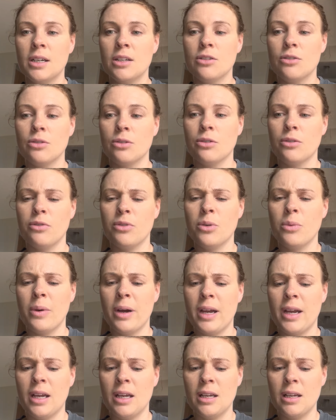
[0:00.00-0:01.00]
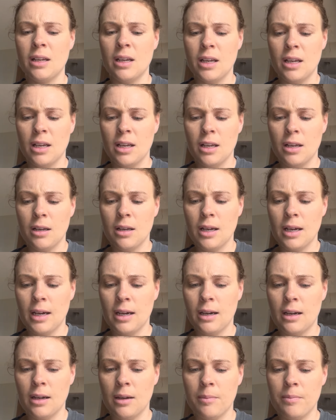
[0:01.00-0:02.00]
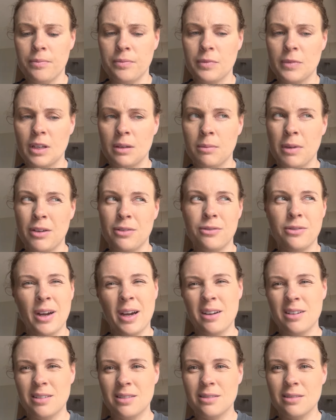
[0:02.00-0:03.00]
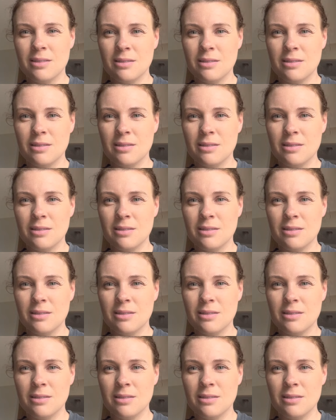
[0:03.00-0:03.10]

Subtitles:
sort of the way my fat,